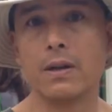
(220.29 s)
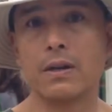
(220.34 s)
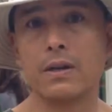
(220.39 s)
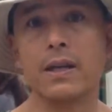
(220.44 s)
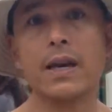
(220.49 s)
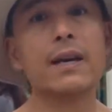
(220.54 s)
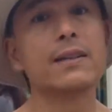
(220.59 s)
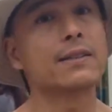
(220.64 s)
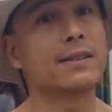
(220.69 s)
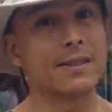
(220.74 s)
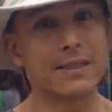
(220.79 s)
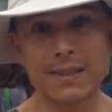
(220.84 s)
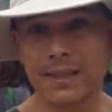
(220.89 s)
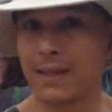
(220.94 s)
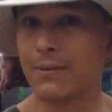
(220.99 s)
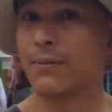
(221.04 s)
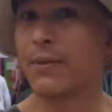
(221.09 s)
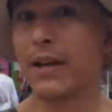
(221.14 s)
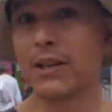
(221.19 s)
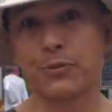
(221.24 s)
Yes,
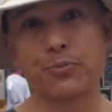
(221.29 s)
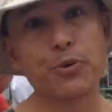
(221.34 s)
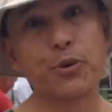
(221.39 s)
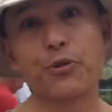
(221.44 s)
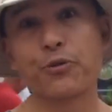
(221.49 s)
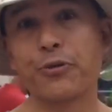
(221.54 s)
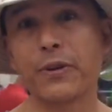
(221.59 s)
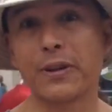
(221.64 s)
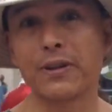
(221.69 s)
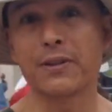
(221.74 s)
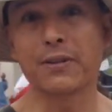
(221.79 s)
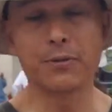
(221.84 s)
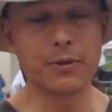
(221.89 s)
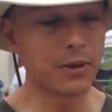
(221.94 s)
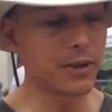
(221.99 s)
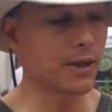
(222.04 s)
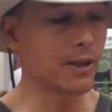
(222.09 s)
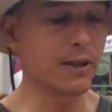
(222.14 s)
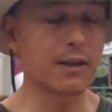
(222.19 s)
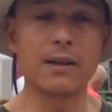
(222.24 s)
that's perfect,
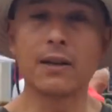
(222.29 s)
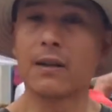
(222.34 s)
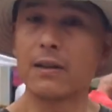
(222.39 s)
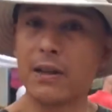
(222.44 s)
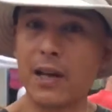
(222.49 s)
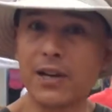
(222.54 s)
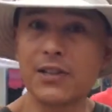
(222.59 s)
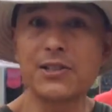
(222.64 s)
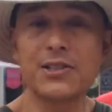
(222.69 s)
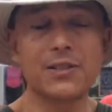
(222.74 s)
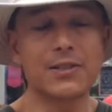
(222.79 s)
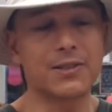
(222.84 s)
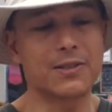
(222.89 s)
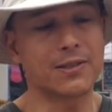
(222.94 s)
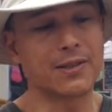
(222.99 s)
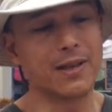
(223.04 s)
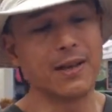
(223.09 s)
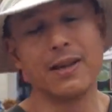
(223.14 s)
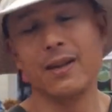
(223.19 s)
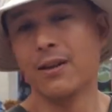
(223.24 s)
really.
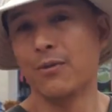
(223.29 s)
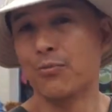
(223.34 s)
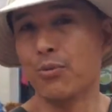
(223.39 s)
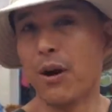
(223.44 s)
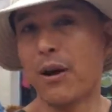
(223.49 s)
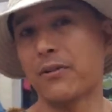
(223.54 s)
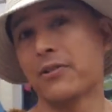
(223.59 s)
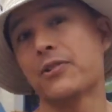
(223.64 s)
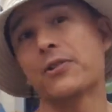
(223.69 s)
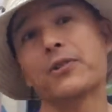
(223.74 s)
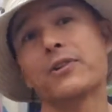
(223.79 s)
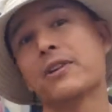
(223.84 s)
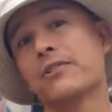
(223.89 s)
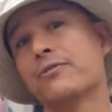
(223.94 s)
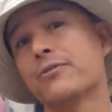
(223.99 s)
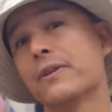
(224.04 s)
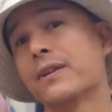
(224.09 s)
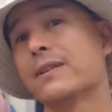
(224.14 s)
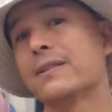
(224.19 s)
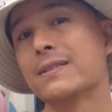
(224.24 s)
Luscious brown turkey
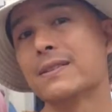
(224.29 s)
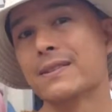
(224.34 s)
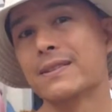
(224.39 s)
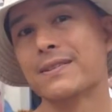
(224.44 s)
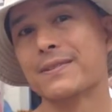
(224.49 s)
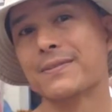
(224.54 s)
figs.